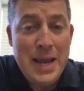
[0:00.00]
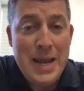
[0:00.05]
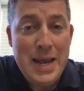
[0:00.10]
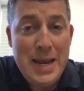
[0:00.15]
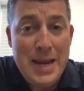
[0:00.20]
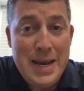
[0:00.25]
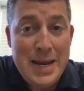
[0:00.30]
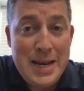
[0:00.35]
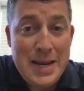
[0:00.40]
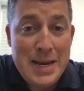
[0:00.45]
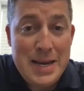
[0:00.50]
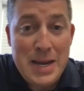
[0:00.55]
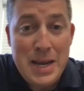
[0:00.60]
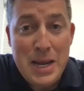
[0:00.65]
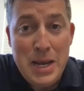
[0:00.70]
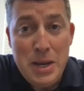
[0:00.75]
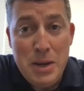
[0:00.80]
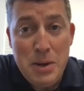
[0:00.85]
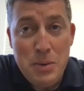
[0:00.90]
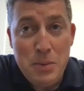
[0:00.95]
And
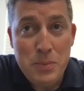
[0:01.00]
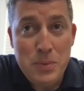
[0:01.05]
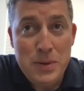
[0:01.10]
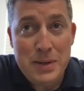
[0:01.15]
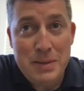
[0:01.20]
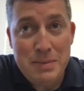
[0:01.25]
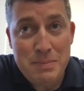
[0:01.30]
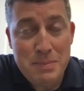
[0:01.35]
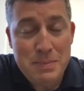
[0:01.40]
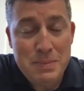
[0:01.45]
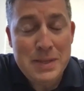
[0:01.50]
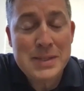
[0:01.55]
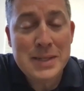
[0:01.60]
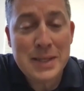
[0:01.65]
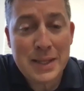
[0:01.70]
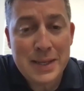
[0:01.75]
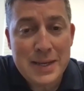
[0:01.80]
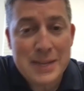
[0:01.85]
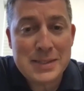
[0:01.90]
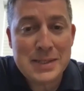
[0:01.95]
what
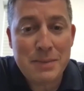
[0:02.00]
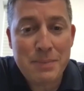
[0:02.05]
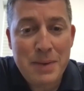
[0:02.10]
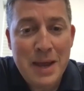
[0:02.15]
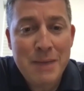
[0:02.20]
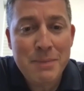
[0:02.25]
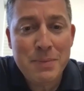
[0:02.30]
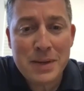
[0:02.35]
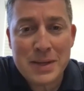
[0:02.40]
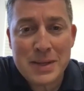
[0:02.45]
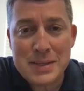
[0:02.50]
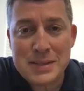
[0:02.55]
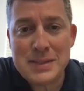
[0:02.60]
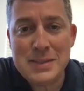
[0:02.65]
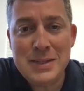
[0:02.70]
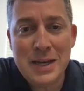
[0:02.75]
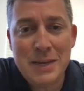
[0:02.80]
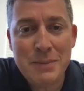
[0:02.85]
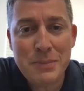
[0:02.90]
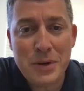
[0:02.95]
basically ends up happening, it's a
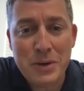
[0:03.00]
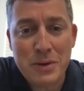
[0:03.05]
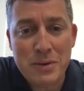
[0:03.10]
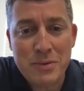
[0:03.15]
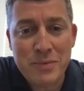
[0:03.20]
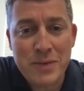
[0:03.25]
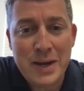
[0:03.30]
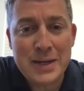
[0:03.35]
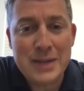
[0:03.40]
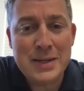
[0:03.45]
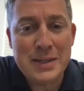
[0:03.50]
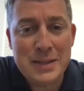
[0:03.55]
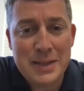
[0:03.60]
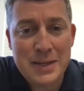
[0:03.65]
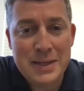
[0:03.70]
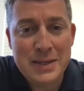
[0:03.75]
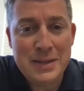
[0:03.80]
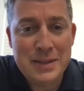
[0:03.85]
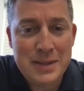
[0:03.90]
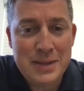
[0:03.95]
domino effect at
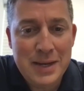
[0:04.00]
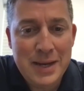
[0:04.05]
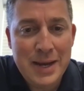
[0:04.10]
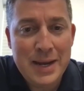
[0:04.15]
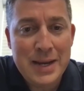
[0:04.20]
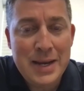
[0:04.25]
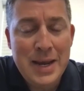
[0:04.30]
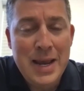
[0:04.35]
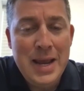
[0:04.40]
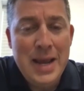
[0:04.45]
the end of the day.